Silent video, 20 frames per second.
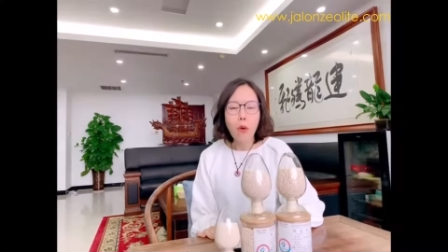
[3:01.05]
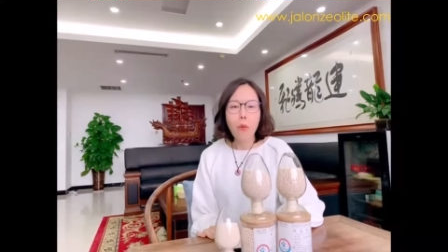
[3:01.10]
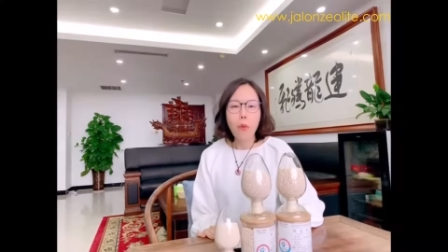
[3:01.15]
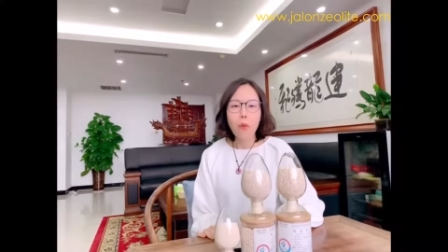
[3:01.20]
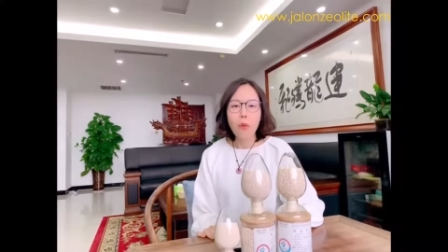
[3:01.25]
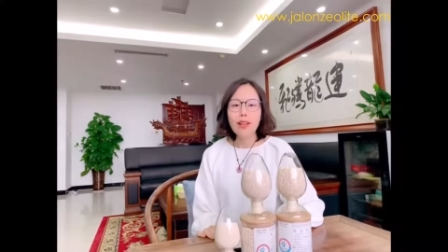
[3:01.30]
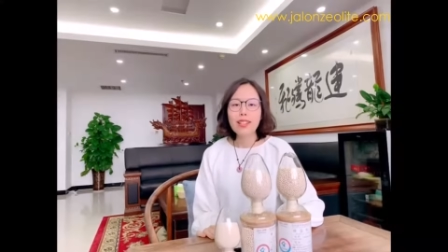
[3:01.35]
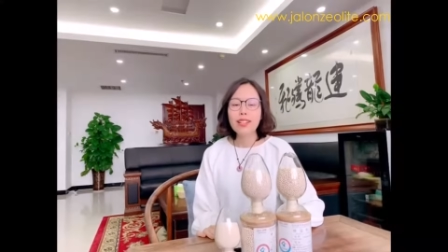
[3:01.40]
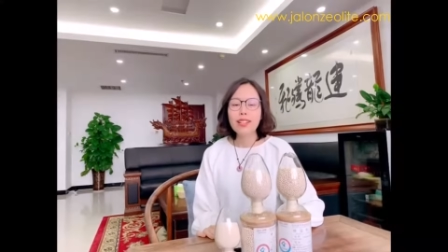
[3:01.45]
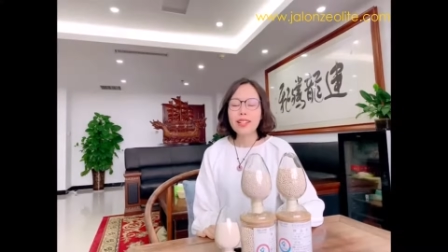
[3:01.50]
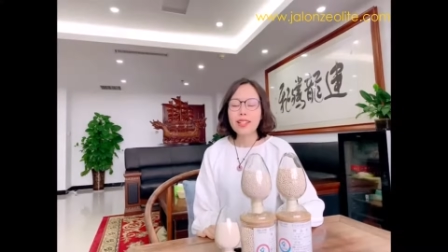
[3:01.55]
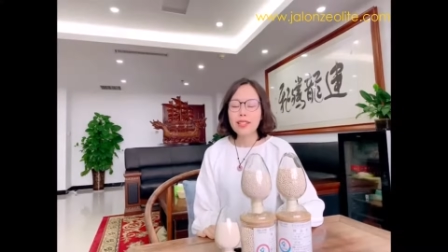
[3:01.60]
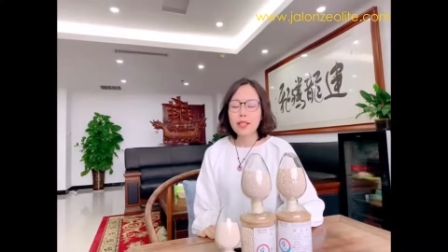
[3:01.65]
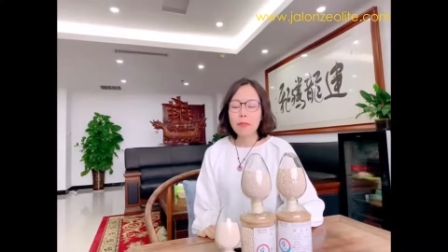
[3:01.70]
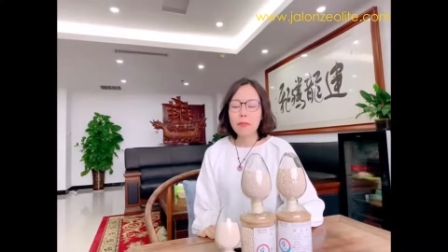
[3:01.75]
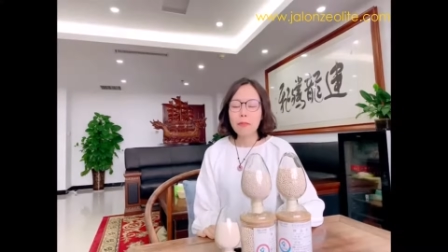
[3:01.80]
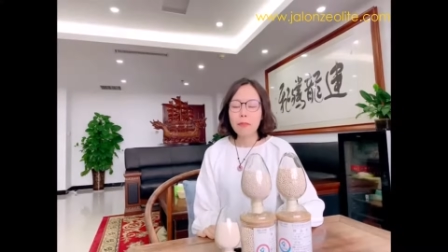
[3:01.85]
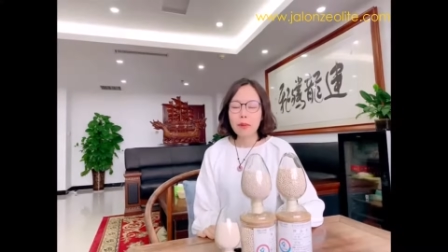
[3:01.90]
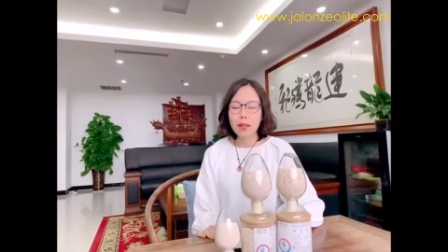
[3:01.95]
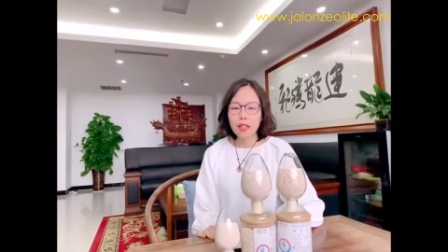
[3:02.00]
What is the
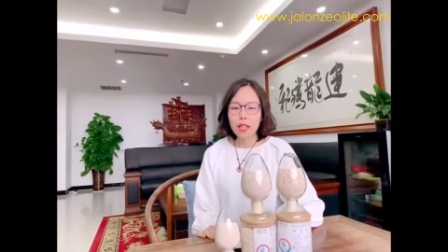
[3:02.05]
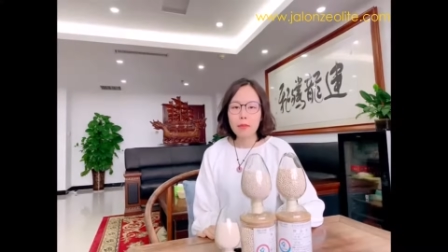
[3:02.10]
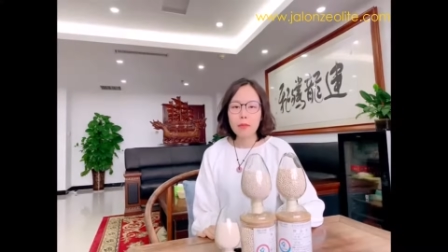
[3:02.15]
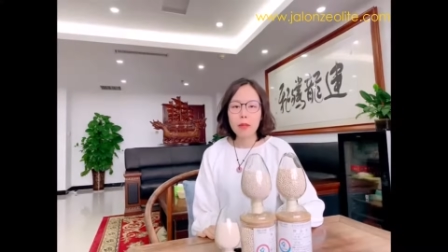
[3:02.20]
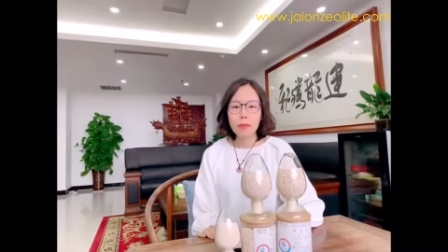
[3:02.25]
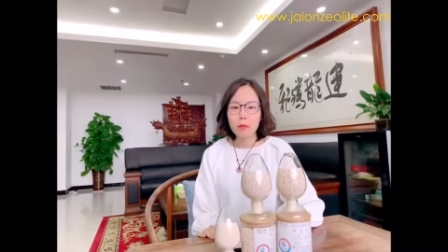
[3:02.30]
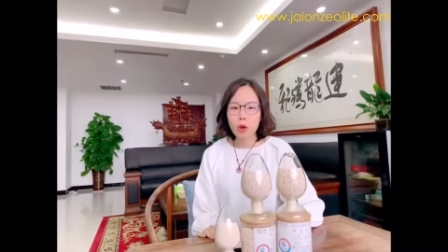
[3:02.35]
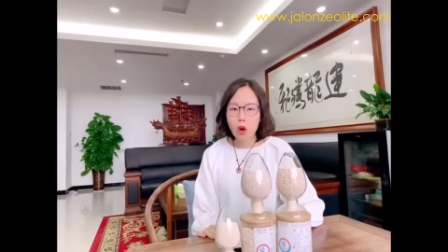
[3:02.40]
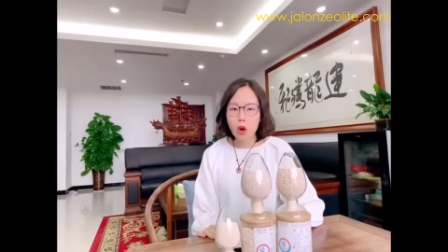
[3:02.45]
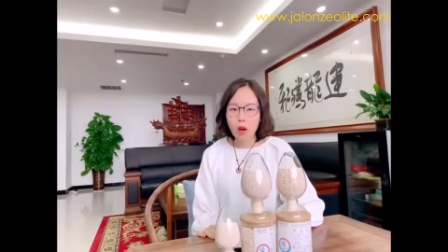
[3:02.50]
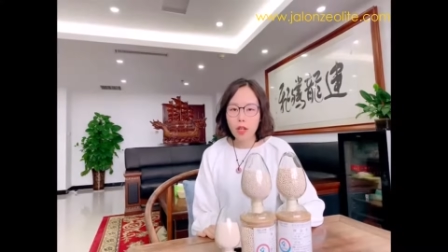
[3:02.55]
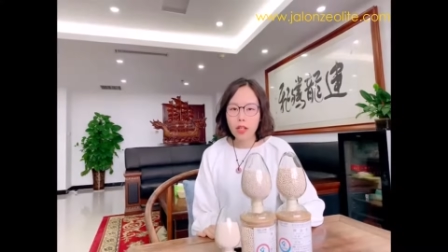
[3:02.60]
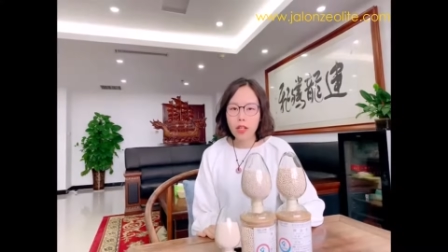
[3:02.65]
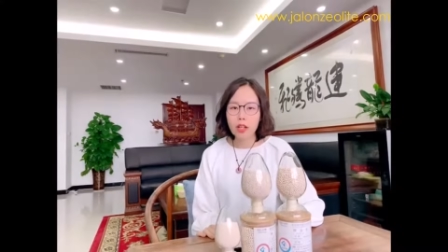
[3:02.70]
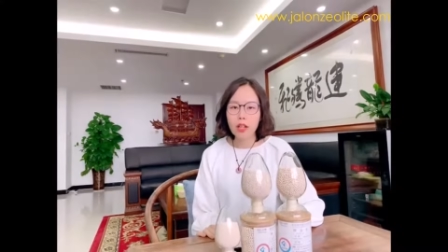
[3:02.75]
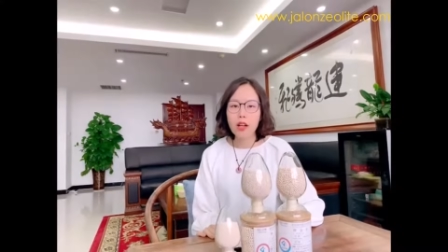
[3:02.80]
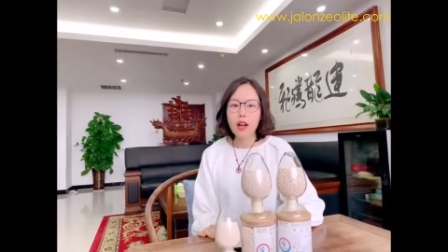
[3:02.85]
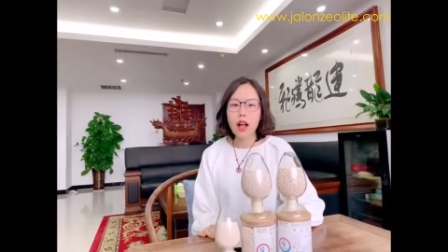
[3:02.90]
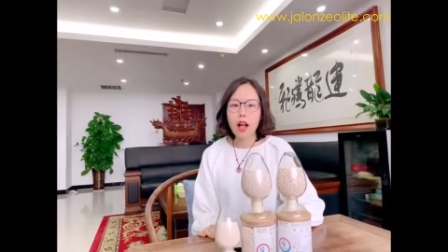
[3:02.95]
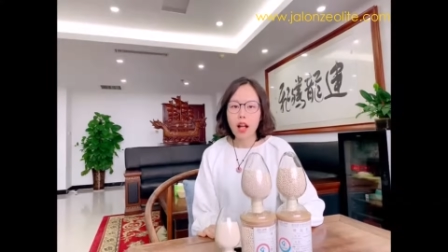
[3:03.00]
minimum
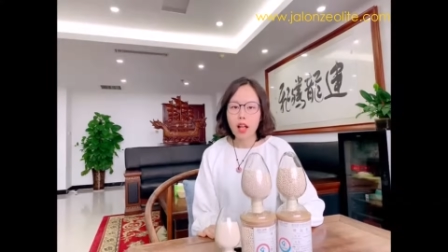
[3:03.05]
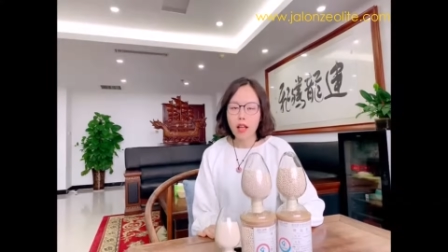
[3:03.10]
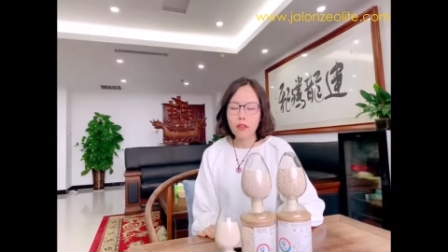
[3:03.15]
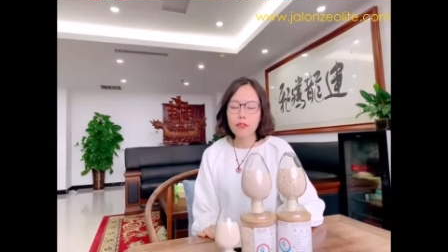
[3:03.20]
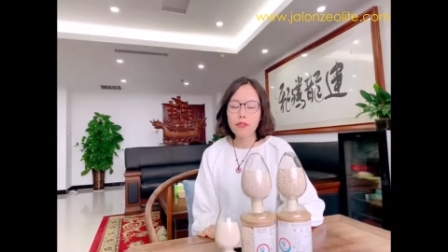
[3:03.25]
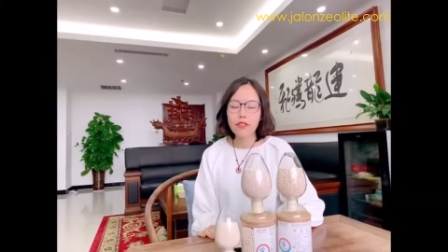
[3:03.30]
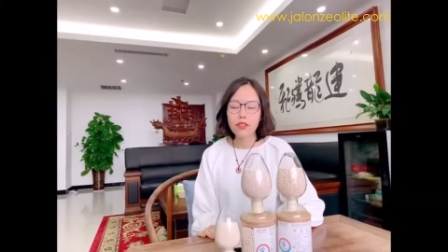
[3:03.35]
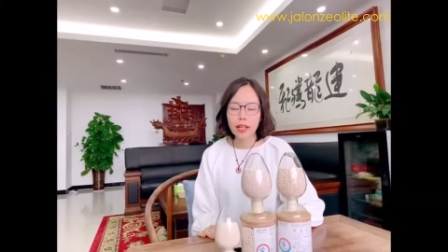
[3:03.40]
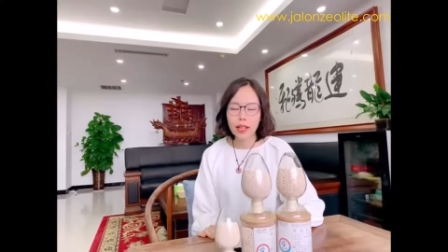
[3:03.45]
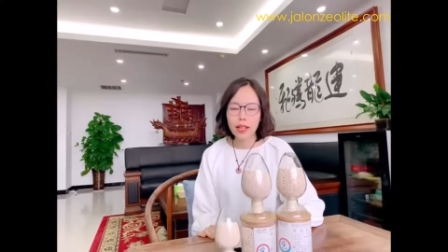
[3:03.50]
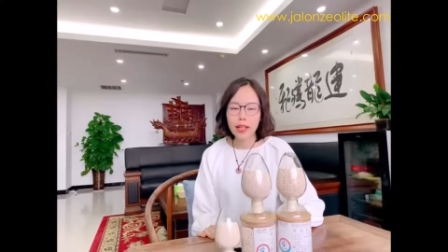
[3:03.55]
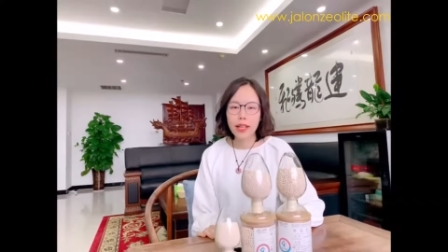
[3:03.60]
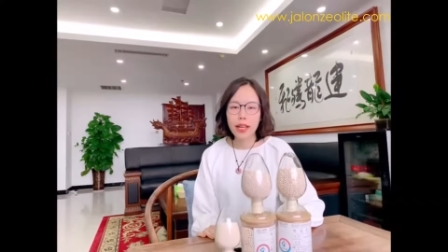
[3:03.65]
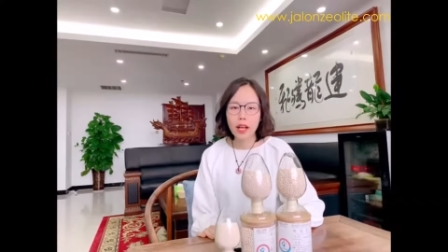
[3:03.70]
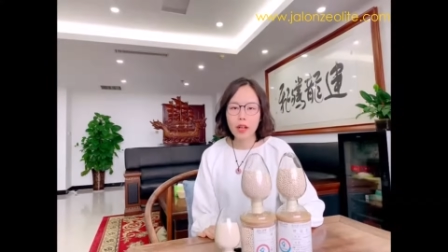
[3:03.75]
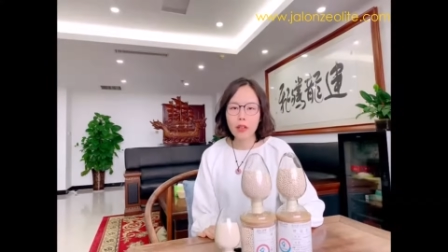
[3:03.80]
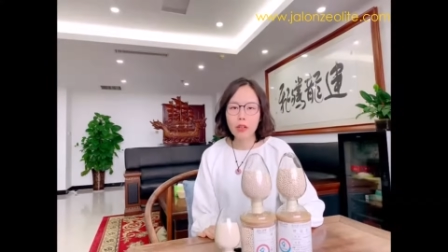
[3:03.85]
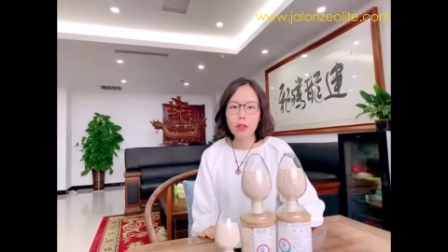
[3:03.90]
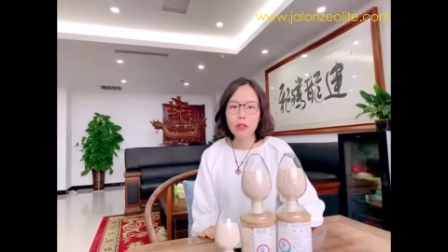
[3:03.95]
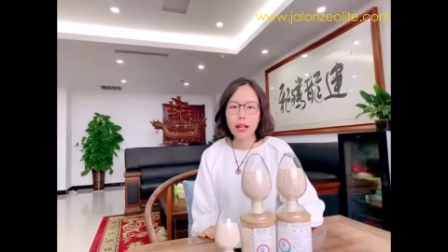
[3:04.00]
order of
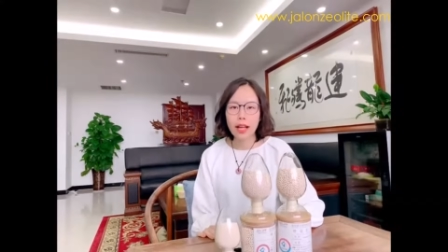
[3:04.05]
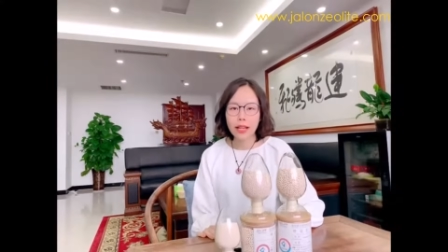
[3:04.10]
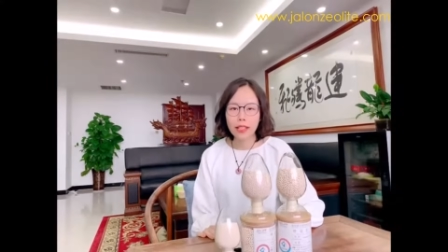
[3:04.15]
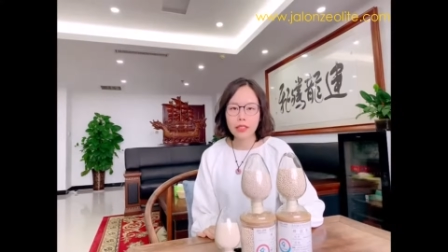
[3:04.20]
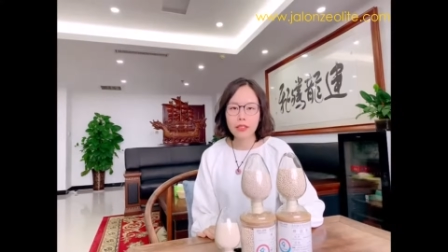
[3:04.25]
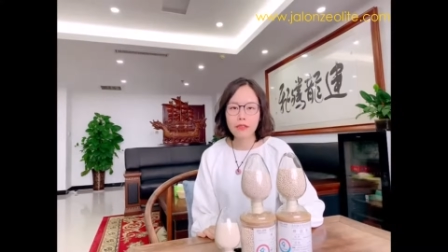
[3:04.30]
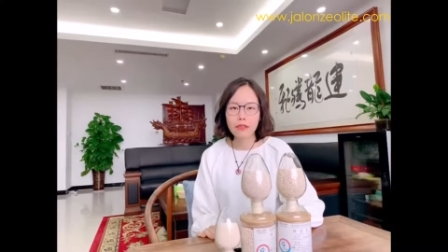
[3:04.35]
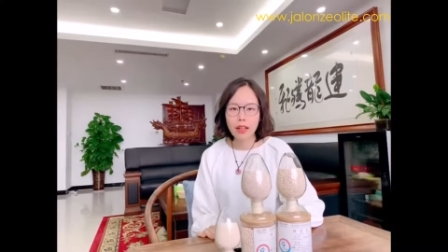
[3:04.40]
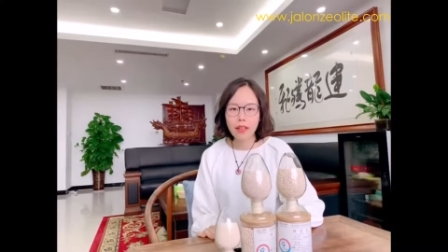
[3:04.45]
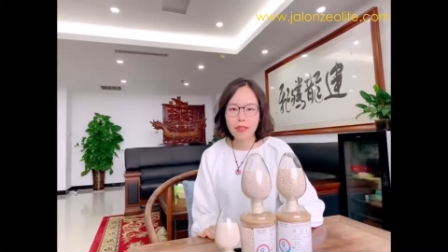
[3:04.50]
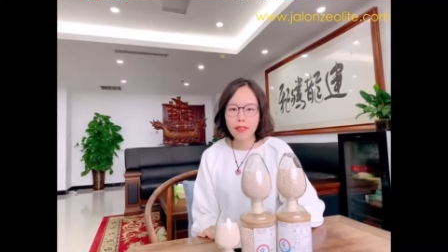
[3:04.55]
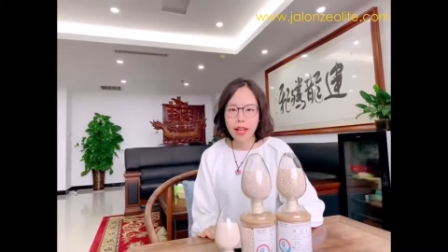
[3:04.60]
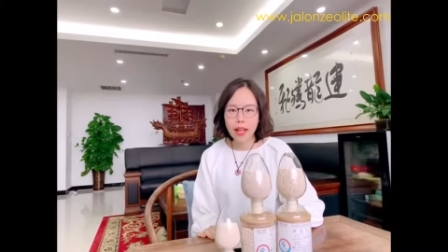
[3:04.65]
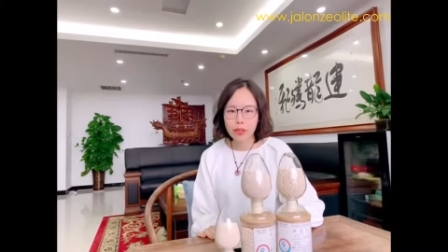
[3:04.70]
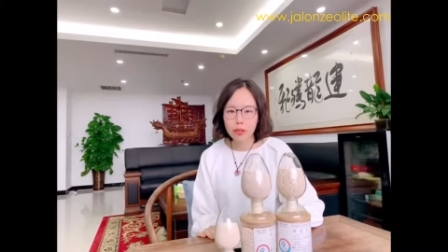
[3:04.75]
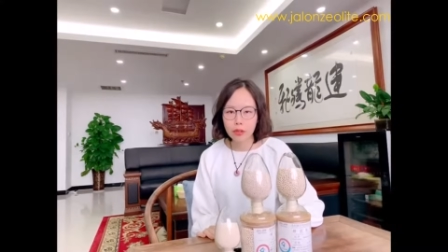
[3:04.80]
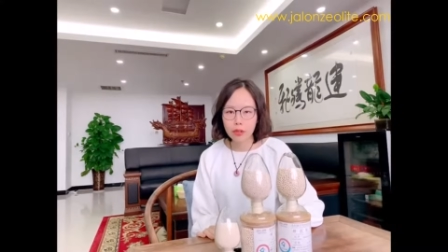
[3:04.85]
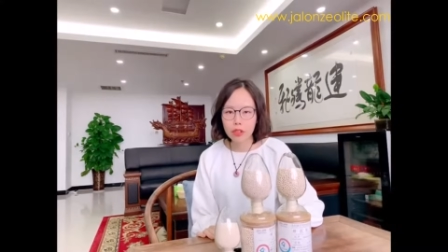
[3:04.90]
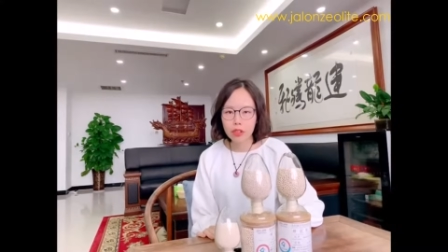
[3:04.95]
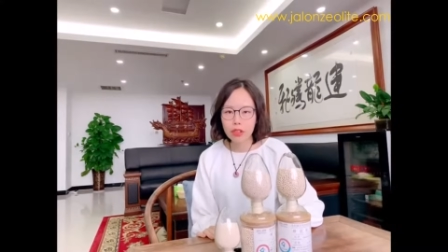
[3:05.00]
JLOX
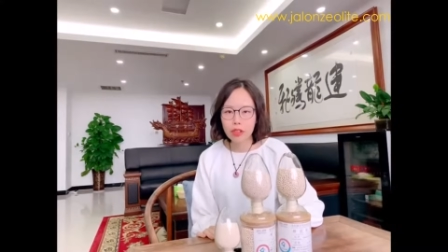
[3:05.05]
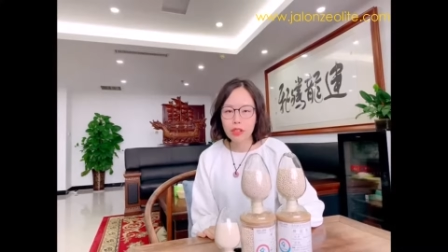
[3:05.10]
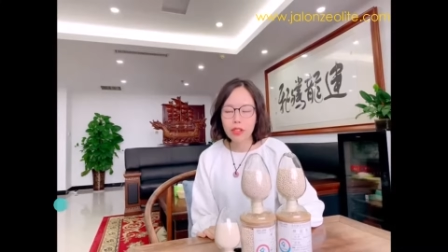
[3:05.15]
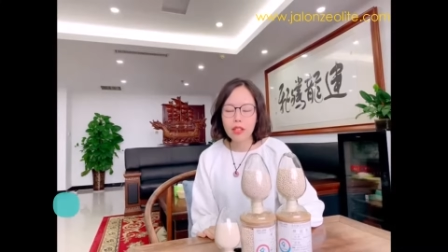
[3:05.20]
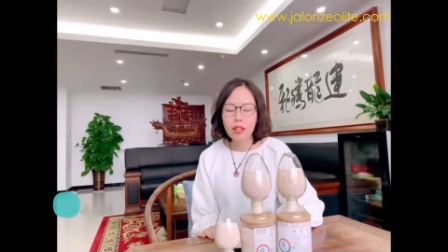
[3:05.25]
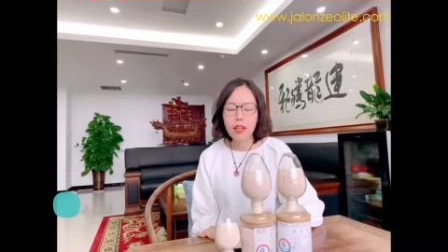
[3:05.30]
500?